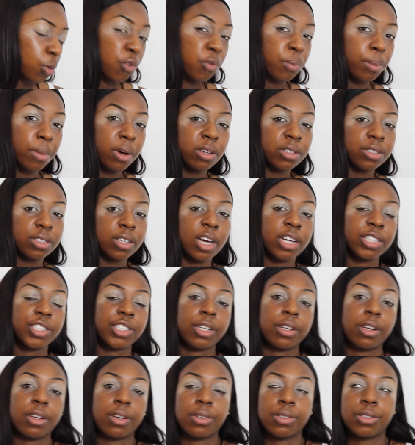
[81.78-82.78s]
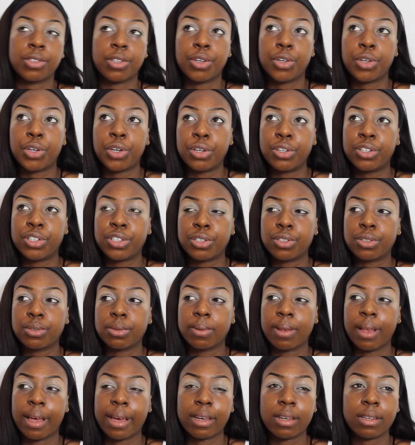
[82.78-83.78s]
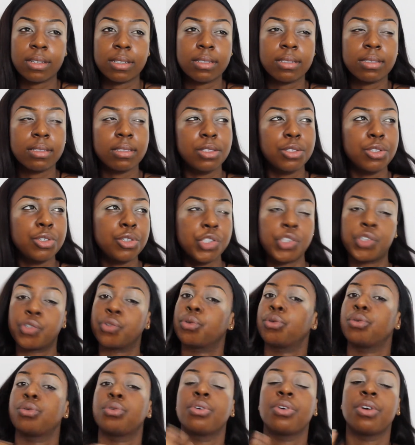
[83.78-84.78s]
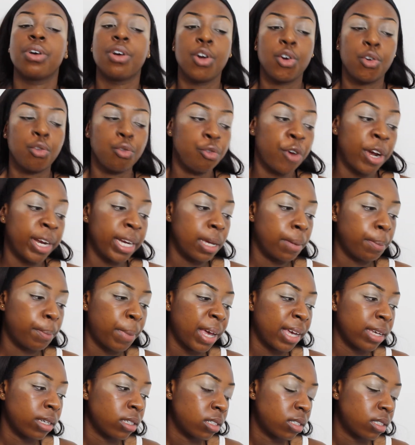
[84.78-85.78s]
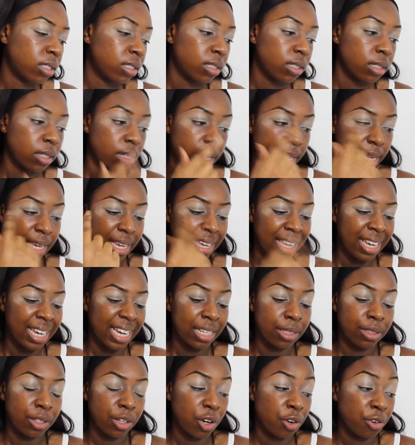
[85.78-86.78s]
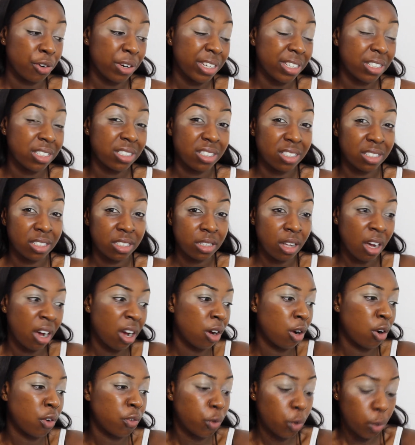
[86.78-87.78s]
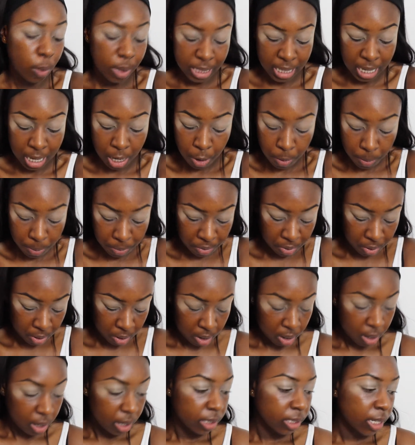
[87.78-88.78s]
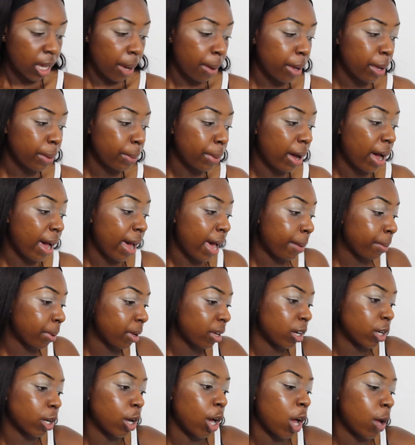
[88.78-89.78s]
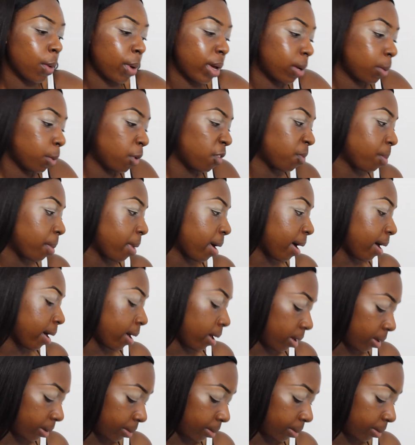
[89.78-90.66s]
or with most eyeshadows, a good like neutral, ready base in the crease to start off always helps. So I am going to go in with my